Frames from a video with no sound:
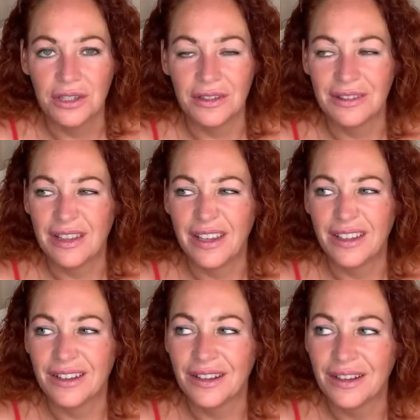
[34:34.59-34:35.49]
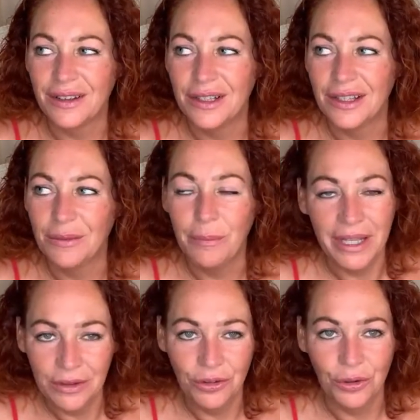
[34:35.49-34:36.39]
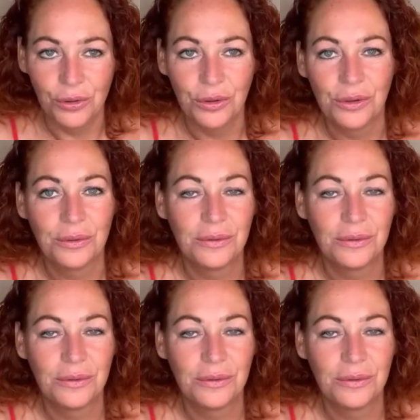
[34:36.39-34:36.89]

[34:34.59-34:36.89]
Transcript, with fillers: that's like mental.